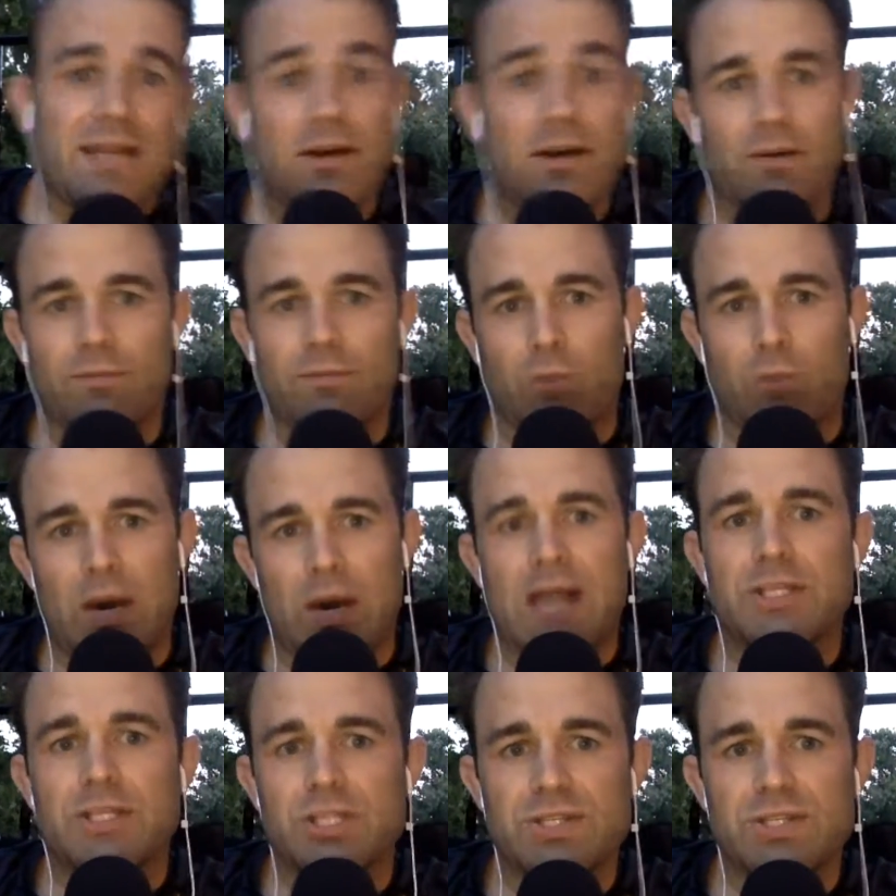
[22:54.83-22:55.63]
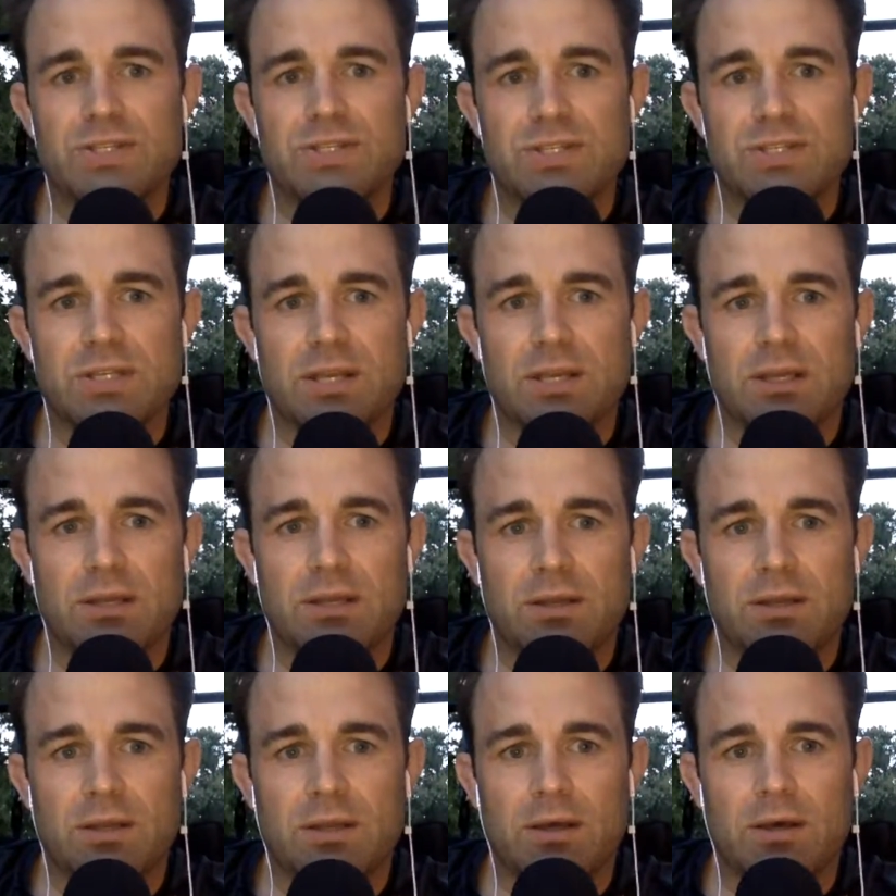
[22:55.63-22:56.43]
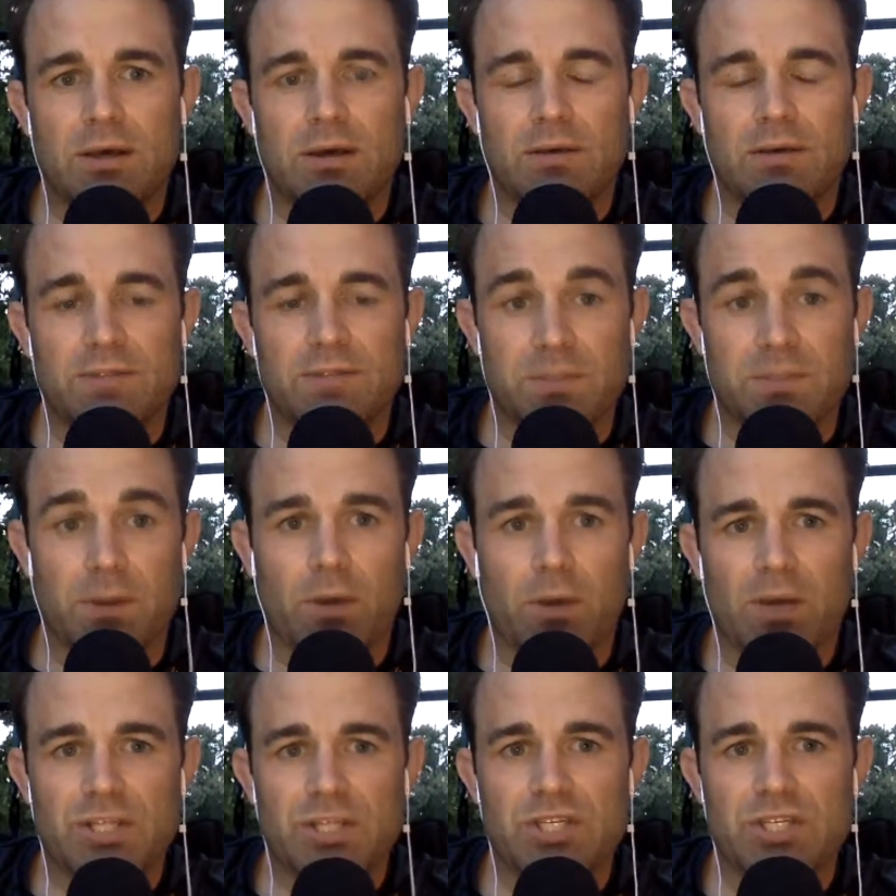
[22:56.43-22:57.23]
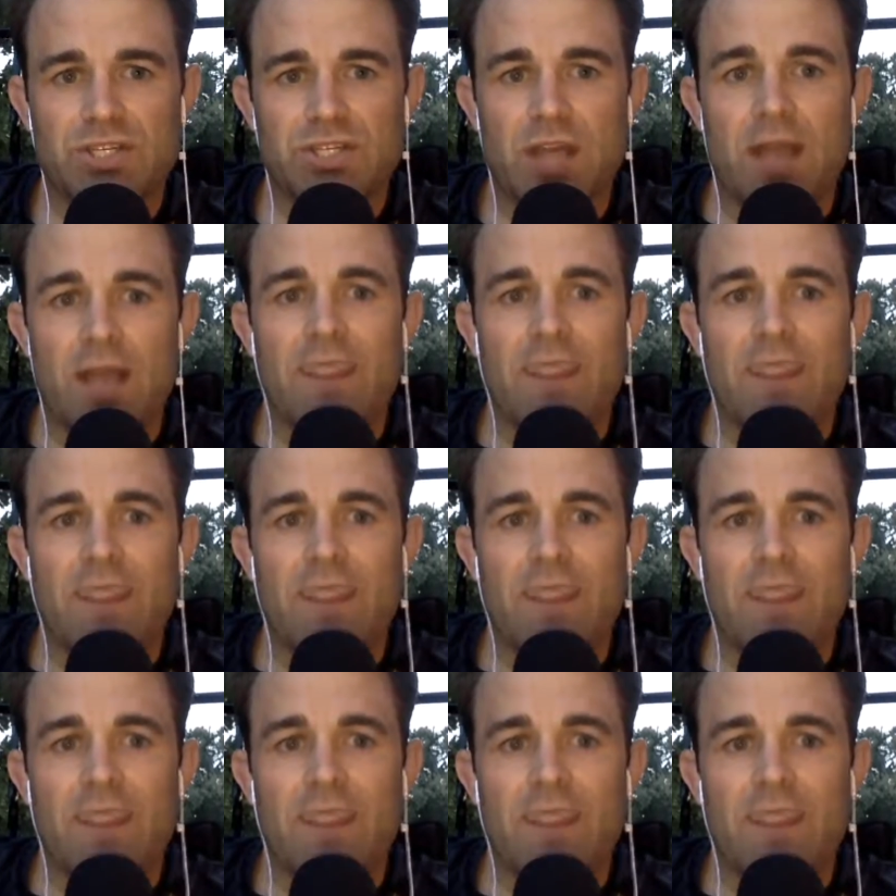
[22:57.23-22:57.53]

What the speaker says: of watches and of smartwatches,